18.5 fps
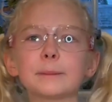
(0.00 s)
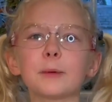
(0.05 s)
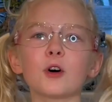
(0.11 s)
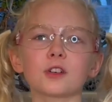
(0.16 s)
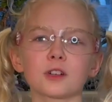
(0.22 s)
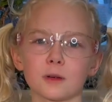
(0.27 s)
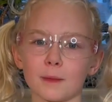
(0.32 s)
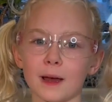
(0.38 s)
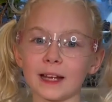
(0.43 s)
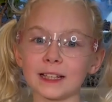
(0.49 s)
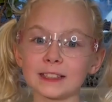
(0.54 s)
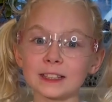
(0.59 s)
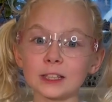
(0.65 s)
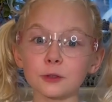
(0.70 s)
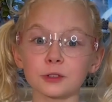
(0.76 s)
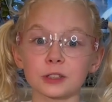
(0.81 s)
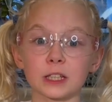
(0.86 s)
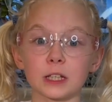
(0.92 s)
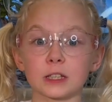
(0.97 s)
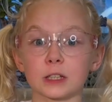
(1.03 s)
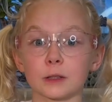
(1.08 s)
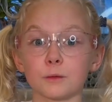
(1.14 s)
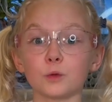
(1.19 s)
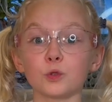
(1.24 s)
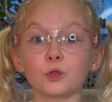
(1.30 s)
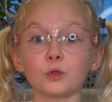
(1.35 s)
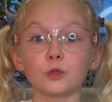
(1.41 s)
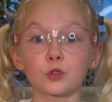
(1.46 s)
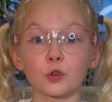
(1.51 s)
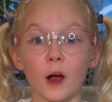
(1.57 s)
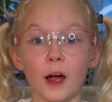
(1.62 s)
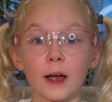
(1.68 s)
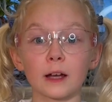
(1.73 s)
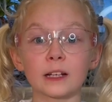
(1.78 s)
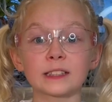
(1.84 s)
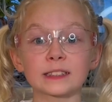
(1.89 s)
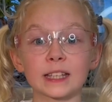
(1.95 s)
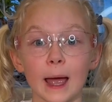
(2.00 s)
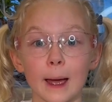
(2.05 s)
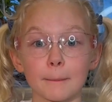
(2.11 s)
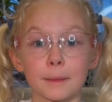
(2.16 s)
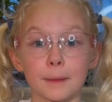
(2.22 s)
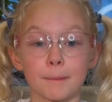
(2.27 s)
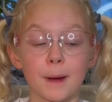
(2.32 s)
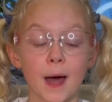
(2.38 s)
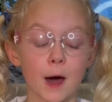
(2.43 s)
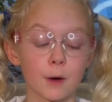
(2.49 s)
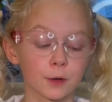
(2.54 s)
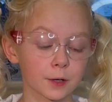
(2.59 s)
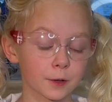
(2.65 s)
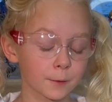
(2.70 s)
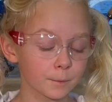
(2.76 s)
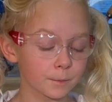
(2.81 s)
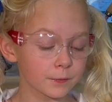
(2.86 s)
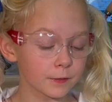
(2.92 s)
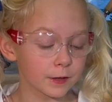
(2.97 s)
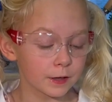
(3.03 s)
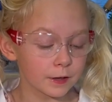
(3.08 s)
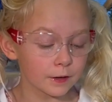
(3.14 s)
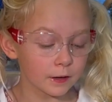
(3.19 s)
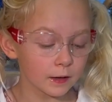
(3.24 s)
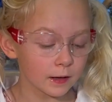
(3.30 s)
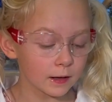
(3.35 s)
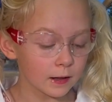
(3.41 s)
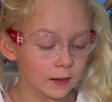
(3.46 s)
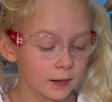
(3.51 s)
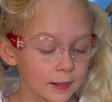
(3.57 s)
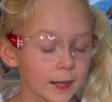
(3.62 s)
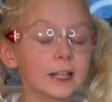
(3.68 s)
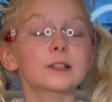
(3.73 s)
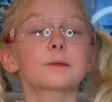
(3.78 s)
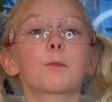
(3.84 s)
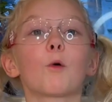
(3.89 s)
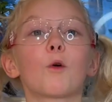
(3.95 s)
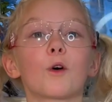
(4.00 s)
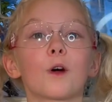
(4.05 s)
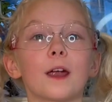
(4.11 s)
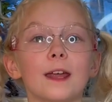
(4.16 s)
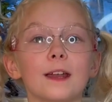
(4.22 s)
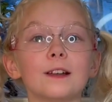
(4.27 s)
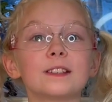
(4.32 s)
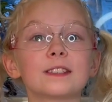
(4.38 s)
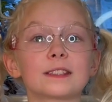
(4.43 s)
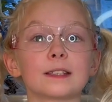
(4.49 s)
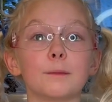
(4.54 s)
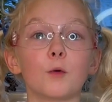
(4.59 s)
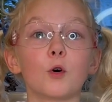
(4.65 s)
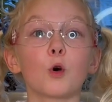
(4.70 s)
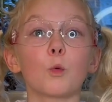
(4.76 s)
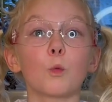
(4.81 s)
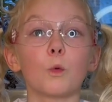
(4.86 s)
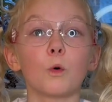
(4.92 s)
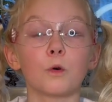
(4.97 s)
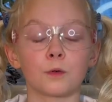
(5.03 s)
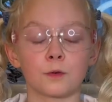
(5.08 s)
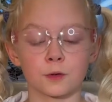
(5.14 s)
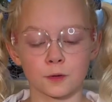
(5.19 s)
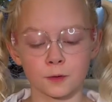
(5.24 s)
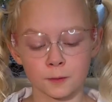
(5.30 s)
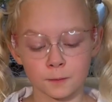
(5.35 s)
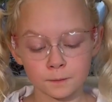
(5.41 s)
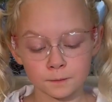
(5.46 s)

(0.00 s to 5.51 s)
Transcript: bottom, I still see some dry sap powder. Let's pour in some more water.